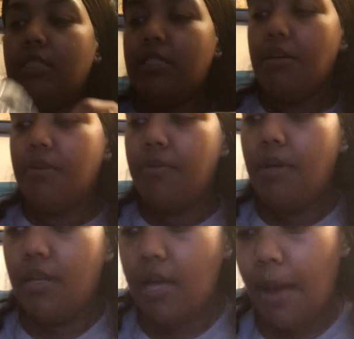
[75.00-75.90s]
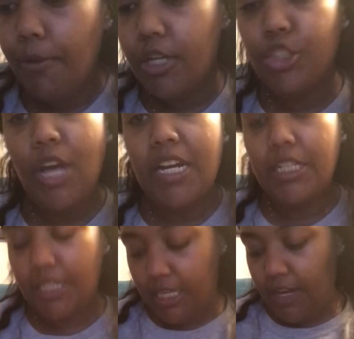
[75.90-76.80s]
So I'm going to try to
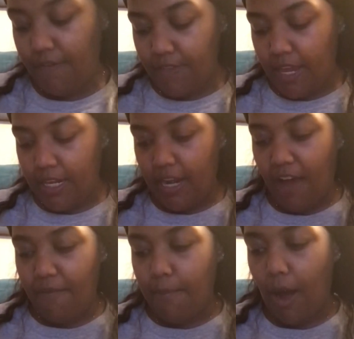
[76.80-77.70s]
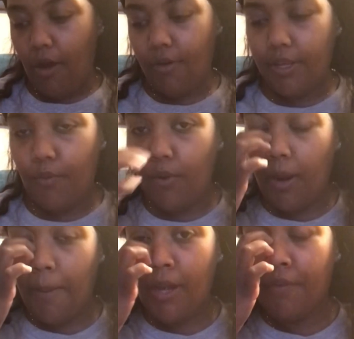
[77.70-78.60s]
link everything that I've bought and where I
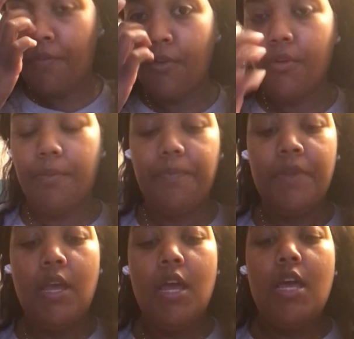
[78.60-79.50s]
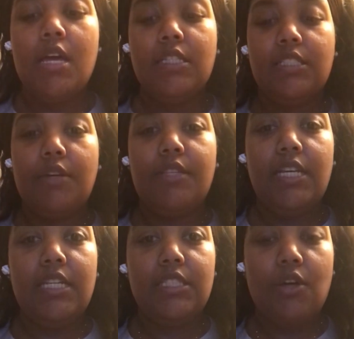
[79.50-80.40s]
bought it from. So
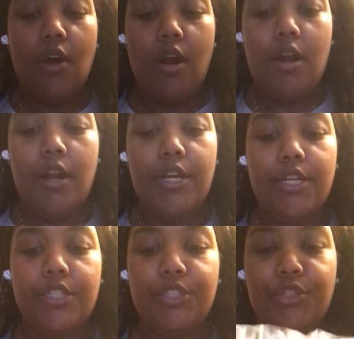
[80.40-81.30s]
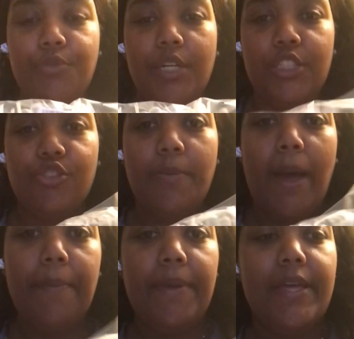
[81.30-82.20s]
these are 200
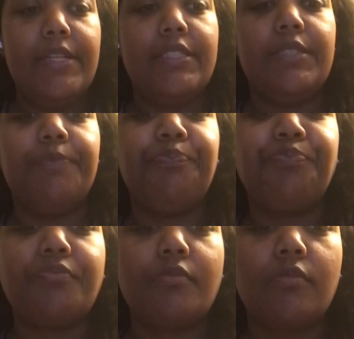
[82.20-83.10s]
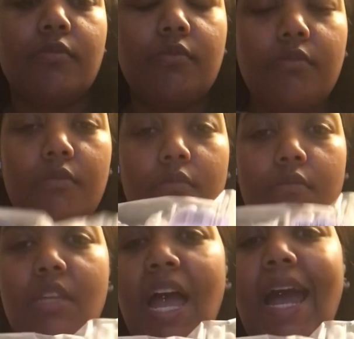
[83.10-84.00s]
pipettes.
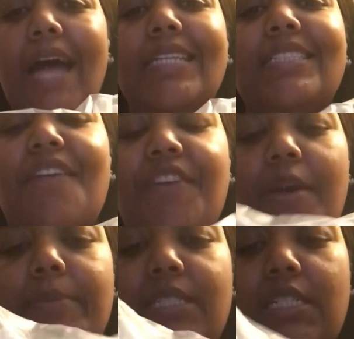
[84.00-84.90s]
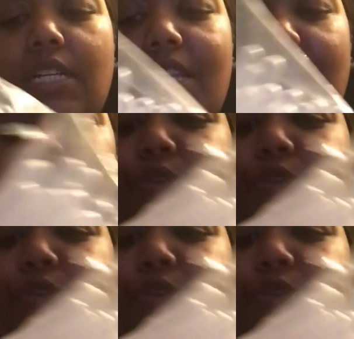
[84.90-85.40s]
I got these off of Amazon. I think they were